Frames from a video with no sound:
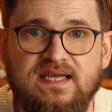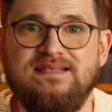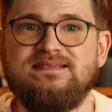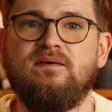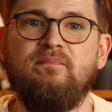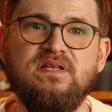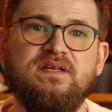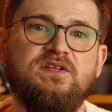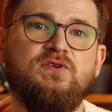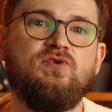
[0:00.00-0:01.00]
It's an
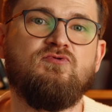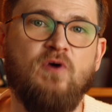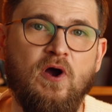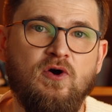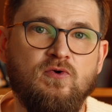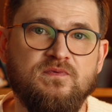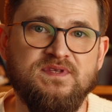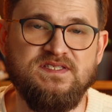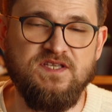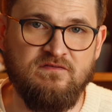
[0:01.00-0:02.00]
ability to grow the
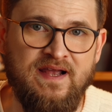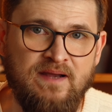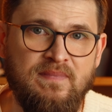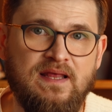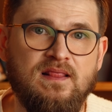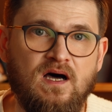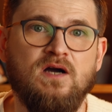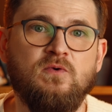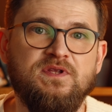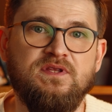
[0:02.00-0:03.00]
CRM
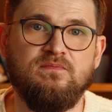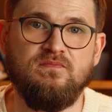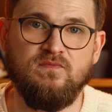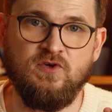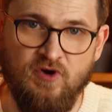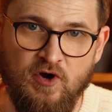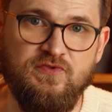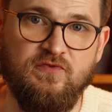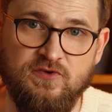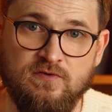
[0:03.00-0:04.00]
along with growth of your